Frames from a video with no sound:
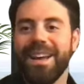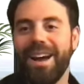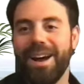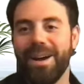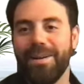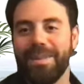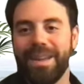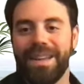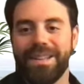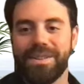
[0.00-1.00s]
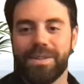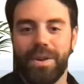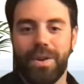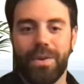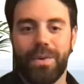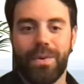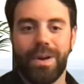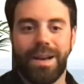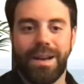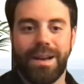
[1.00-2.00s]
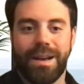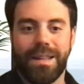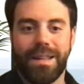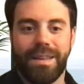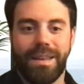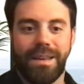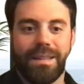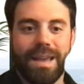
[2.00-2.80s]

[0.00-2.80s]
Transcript: And so I think